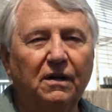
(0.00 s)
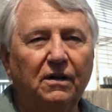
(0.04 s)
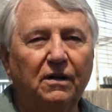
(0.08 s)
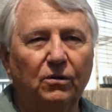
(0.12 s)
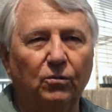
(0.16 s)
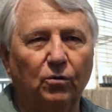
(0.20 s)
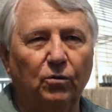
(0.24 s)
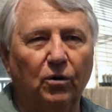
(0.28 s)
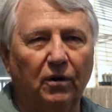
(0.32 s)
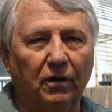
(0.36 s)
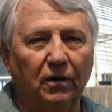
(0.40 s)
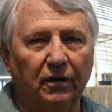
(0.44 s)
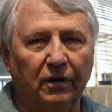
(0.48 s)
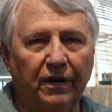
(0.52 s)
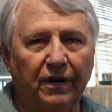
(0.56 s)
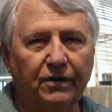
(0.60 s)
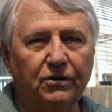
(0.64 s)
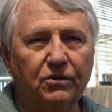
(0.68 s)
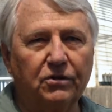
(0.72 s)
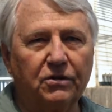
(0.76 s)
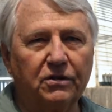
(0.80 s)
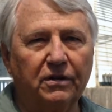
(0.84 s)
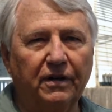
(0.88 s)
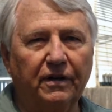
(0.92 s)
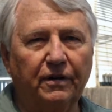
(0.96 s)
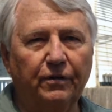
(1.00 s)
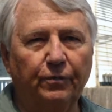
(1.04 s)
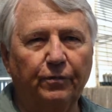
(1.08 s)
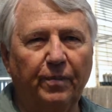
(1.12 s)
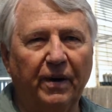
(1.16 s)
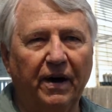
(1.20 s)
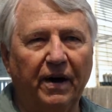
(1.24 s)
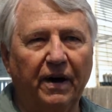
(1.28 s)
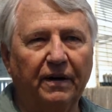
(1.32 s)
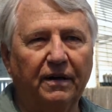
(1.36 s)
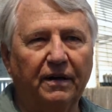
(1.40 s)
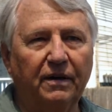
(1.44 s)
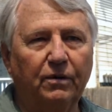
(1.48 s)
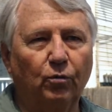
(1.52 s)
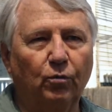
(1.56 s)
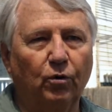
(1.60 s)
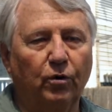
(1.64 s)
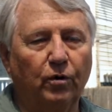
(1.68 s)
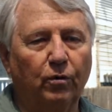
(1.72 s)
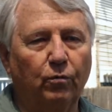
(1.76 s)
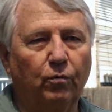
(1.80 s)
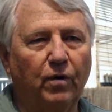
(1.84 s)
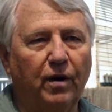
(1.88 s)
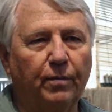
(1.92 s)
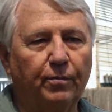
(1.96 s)
We're a legislative body,
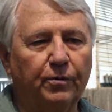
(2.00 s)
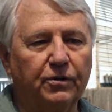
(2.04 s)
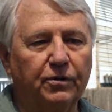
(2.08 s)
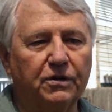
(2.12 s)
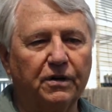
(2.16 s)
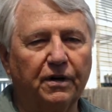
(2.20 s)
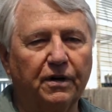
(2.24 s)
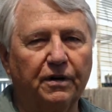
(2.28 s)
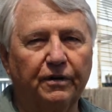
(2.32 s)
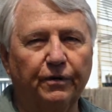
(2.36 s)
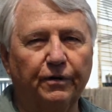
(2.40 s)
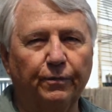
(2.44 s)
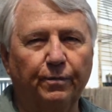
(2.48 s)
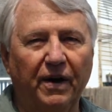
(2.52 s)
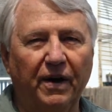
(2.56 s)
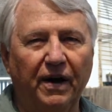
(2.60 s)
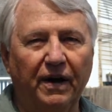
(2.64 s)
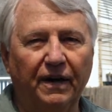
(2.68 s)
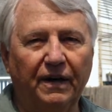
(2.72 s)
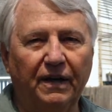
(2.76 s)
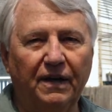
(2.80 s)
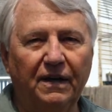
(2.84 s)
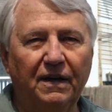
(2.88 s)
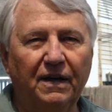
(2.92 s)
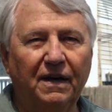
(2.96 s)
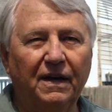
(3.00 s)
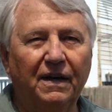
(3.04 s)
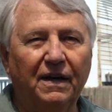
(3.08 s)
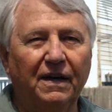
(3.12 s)
we're a representative body,